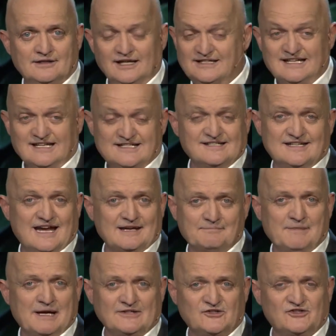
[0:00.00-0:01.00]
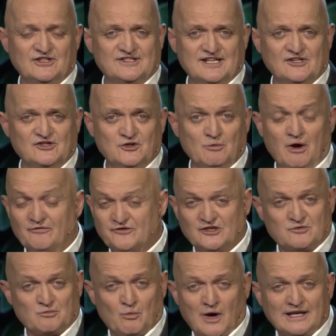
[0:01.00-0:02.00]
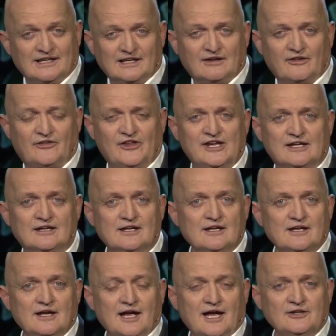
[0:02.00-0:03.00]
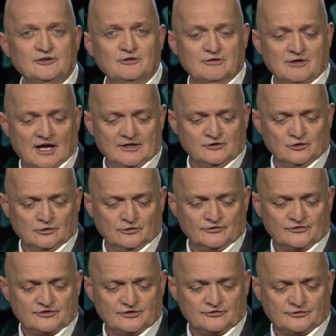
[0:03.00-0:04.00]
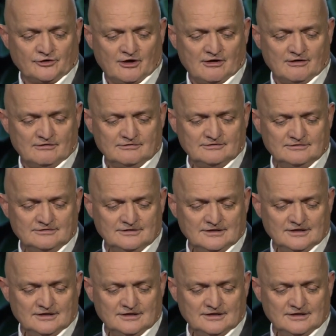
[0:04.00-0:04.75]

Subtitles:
It doesn't take much to set you off, just one little thing and you lose control.